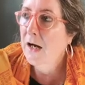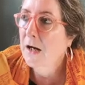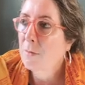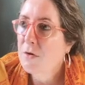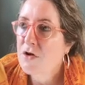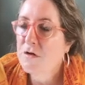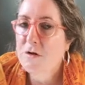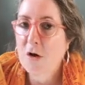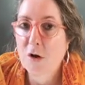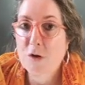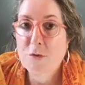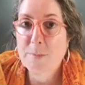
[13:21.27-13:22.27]
which is
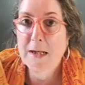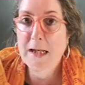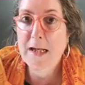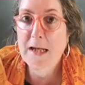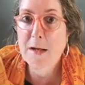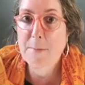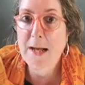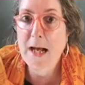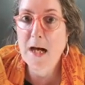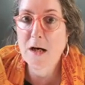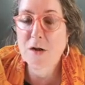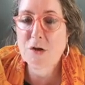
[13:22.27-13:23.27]
going to be
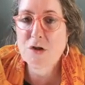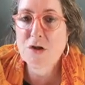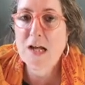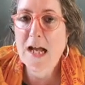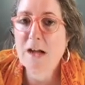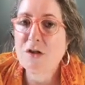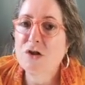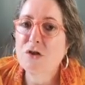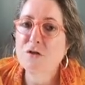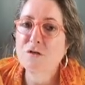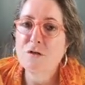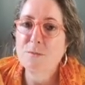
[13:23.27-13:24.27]
about how to
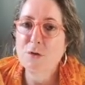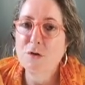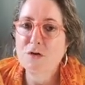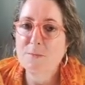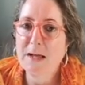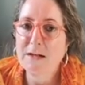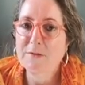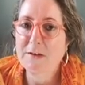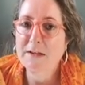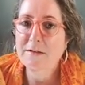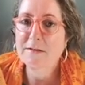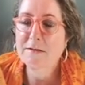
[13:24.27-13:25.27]
use the moon to
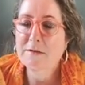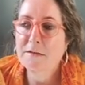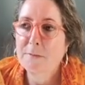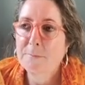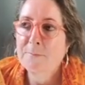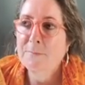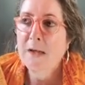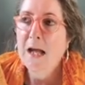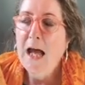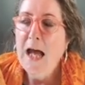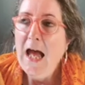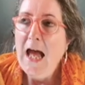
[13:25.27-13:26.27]
manifest.
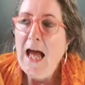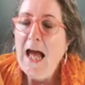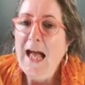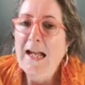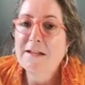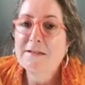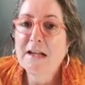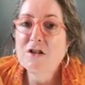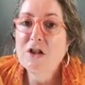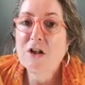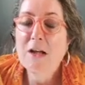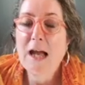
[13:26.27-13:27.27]
And it's
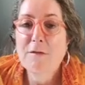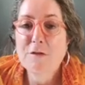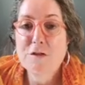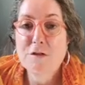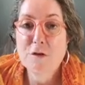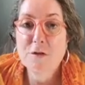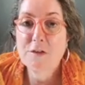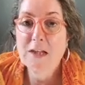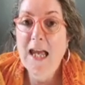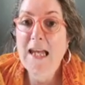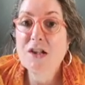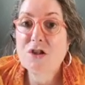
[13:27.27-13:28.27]
actually going to have a
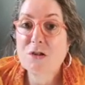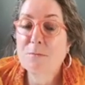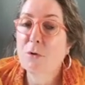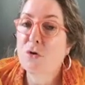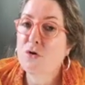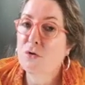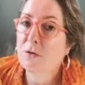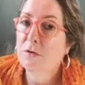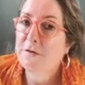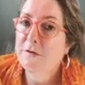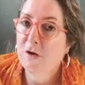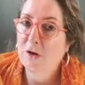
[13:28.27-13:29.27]
certification module,
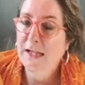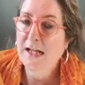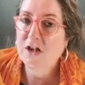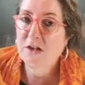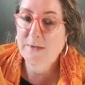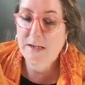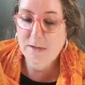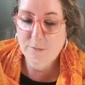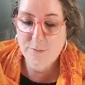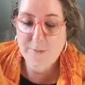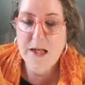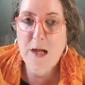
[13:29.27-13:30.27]
so you'll actually be able to
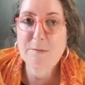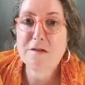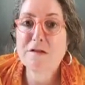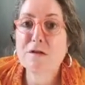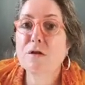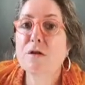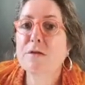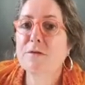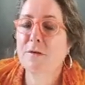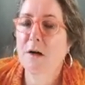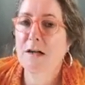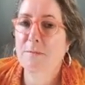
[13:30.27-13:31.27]
become a
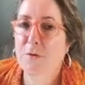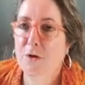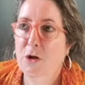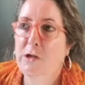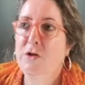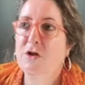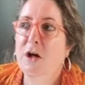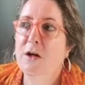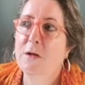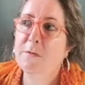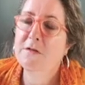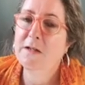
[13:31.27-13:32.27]
certified moonologer. And
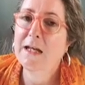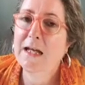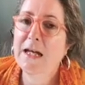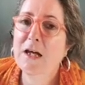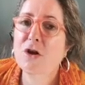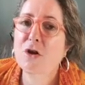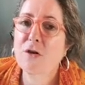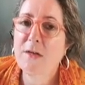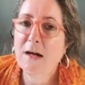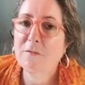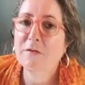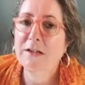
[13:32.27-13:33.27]
I was thinking, you know,
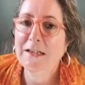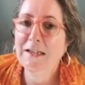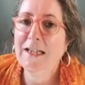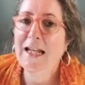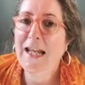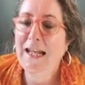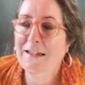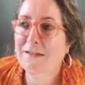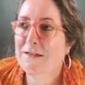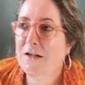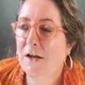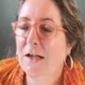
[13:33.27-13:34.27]
that really is
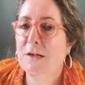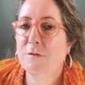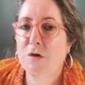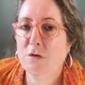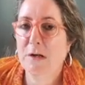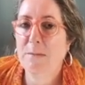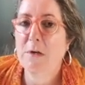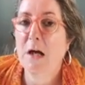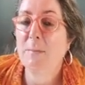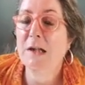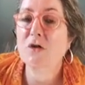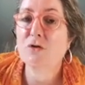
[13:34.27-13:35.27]
kind of a dream
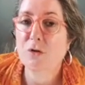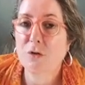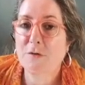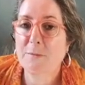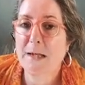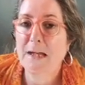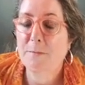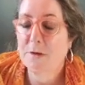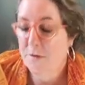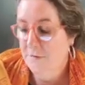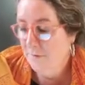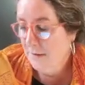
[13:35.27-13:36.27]
coming true for me,
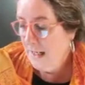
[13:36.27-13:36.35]
because